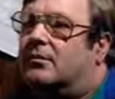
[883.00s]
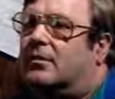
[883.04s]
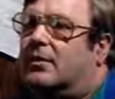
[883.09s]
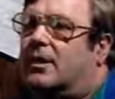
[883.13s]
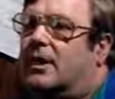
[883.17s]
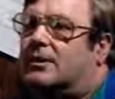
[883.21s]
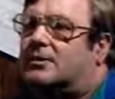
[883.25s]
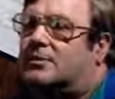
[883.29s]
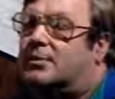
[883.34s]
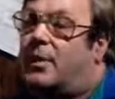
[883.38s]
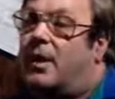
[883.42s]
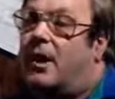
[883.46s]

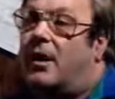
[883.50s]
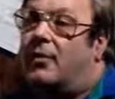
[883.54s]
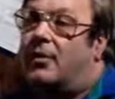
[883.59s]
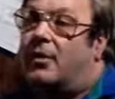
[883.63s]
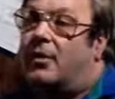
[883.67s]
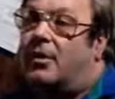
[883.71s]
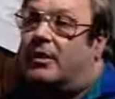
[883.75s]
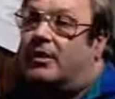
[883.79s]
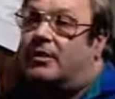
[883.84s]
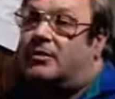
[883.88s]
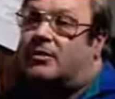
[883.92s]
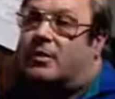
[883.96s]
It's
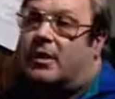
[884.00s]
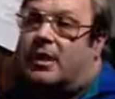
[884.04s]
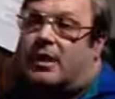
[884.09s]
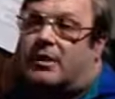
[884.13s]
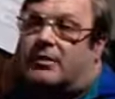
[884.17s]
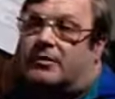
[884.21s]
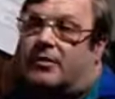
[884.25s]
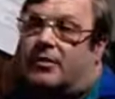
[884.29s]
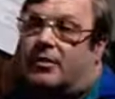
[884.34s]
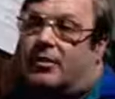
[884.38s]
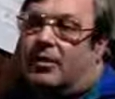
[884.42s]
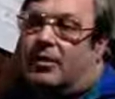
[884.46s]
primarily
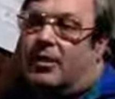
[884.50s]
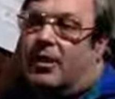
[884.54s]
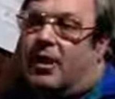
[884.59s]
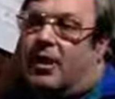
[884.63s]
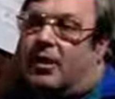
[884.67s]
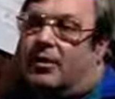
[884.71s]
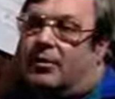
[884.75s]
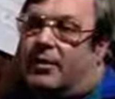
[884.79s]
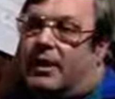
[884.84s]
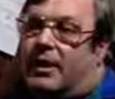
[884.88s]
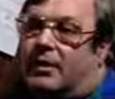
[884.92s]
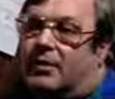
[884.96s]
transferred, in our
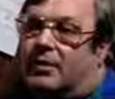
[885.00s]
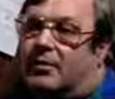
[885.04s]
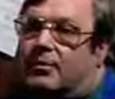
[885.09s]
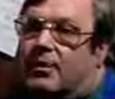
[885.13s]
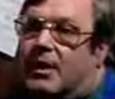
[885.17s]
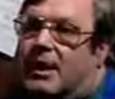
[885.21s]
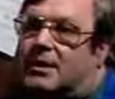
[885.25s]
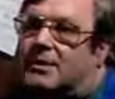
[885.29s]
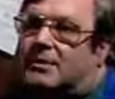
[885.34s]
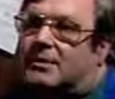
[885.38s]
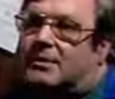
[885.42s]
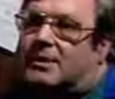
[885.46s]
opinion,
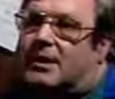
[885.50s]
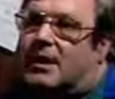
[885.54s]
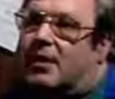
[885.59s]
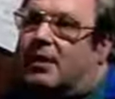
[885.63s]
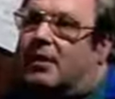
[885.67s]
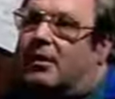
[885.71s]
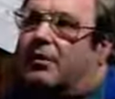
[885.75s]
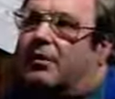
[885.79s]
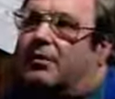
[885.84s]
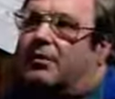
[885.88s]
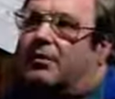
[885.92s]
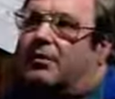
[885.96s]
by
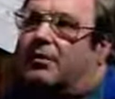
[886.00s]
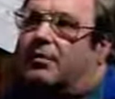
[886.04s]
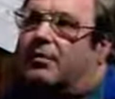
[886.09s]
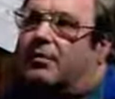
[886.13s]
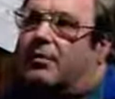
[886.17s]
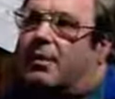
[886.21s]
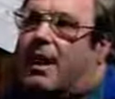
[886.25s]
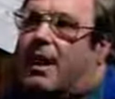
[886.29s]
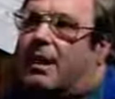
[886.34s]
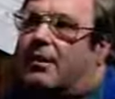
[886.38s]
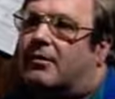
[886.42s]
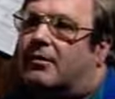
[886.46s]
cells,
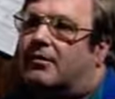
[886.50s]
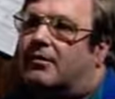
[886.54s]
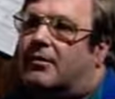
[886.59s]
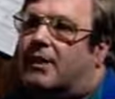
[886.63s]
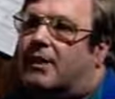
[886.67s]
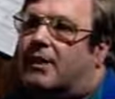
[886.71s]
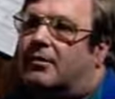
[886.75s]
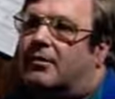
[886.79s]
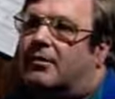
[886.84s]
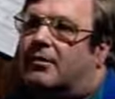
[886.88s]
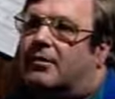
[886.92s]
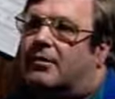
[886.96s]

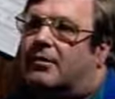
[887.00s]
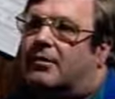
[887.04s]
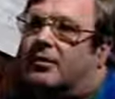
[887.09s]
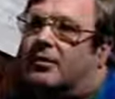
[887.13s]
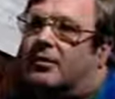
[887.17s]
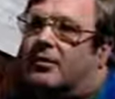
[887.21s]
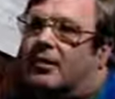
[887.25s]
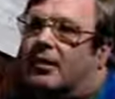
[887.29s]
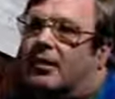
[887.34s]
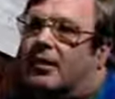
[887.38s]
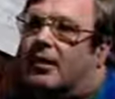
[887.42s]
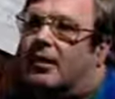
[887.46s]
macrophages.
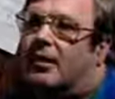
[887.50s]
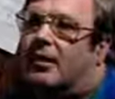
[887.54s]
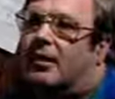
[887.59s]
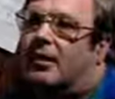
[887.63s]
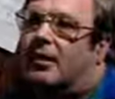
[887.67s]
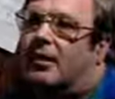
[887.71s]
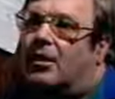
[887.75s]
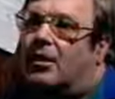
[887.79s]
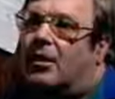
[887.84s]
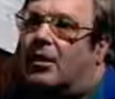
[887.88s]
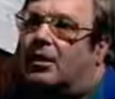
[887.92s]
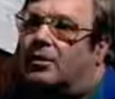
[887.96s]

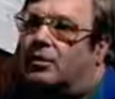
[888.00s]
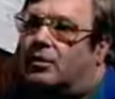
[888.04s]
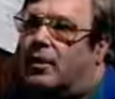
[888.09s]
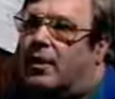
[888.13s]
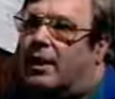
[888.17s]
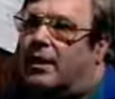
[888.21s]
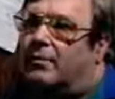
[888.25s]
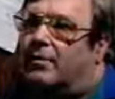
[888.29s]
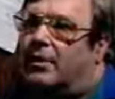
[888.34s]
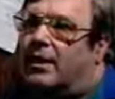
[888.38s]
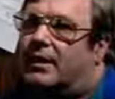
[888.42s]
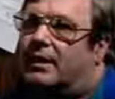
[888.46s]
large
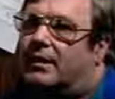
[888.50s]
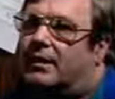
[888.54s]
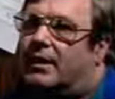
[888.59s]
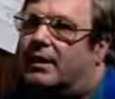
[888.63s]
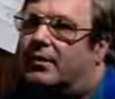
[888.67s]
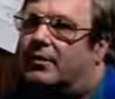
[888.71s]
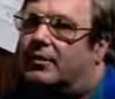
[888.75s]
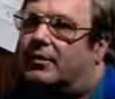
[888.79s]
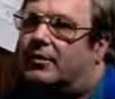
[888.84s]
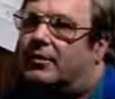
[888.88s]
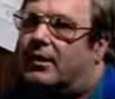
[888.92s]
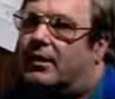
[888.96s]
white blood
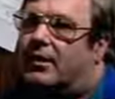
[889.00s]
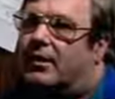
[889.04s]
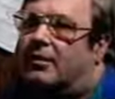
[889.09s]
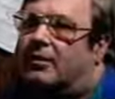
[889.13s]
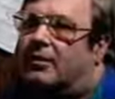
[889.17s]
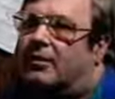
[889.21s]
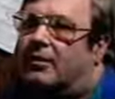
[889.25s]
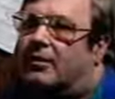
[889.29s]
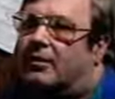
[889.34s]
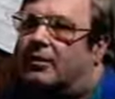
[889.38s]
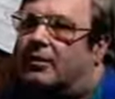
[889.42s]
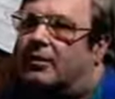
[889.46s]
killer
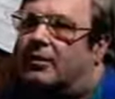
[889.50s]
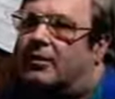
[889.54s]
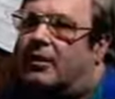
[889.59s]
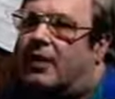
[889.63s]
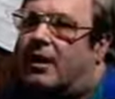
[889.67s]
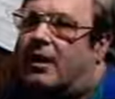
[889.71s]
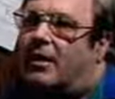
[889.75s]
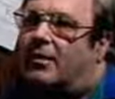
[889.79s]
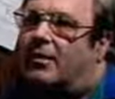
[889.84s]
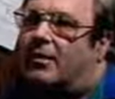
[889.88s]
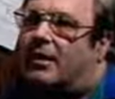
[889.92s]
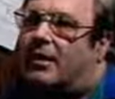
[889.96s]
cells, which
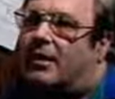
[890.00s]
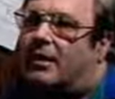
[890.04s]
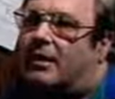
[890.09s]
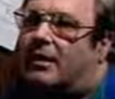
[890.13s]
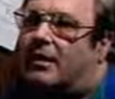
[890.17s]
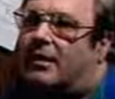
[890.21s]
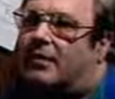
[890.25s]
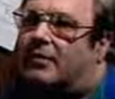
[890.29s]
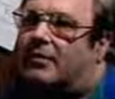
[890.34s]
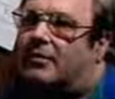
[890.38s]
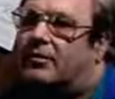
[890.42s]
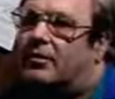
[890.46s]
job it
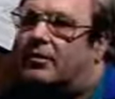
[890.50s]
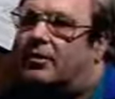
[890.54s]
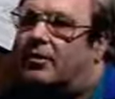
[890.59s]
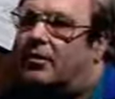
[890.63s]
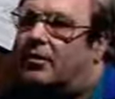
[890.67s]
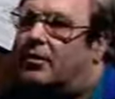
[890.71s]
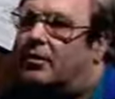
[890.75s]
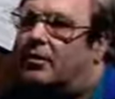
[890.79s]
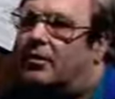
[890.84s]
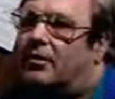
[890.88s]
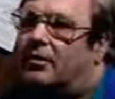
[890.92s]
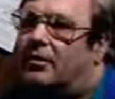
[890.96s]
is
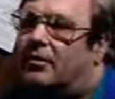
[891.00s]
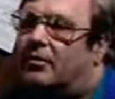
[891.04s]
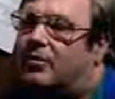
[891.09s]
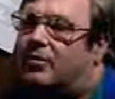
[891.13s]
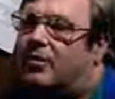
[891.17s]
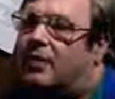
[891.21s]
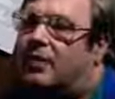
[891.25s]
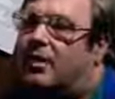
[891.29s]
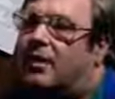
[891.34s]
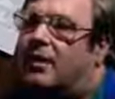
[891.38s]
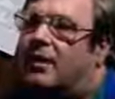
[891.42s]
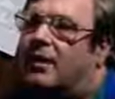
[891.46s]
to
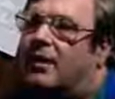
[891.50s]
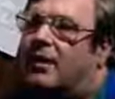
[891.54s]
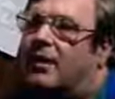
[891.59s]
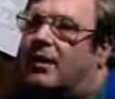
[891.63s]
destroy